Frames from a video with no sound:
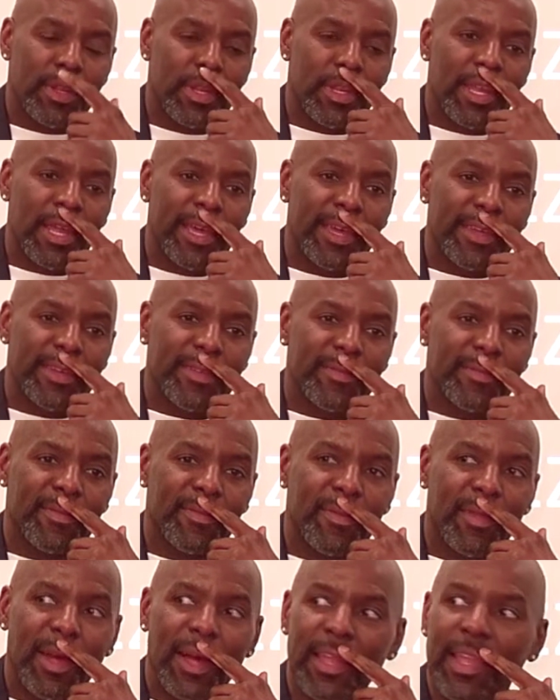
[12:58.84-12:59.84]
like,
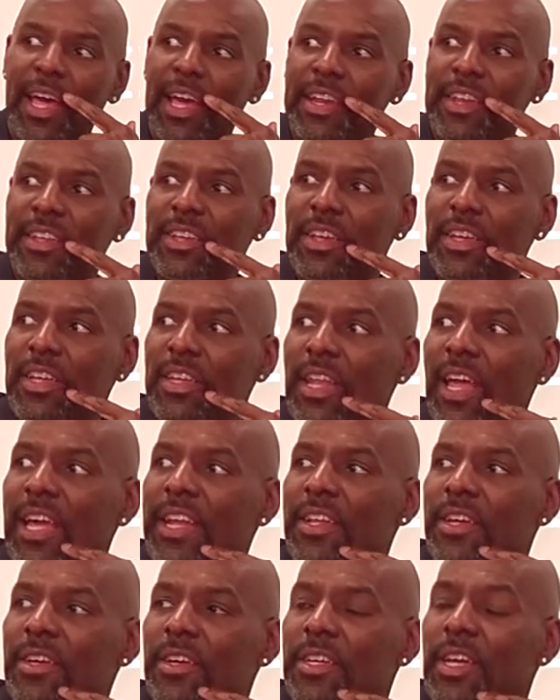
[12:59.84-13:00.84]
a lot
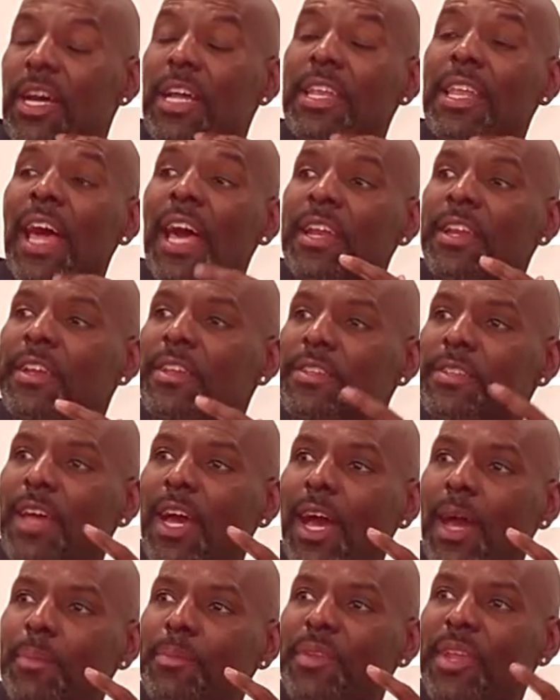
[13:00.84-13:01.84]
of the
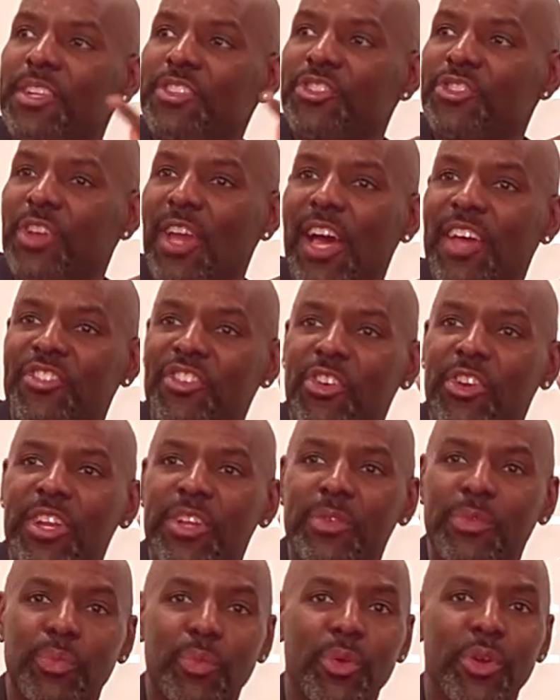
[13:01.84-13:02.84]
time that you guys are
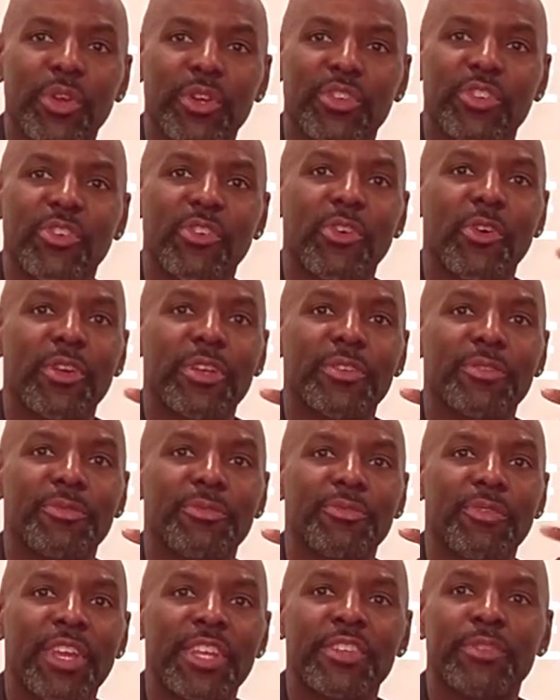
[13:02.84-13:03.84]
at work, you're on
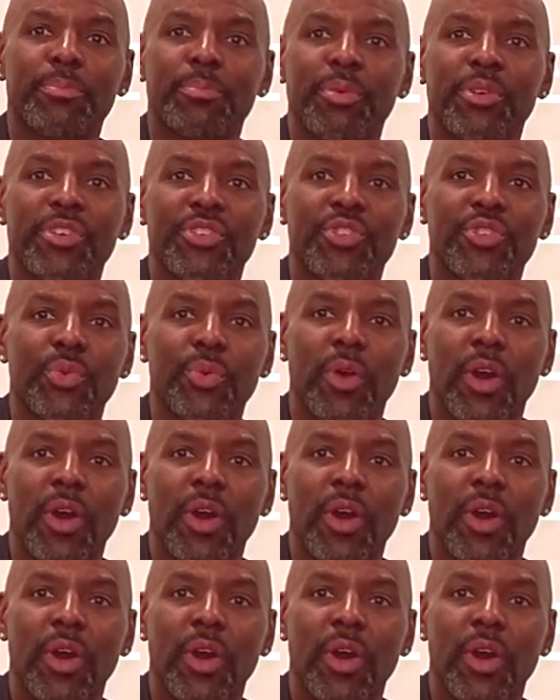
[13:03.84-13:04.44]
Facebook,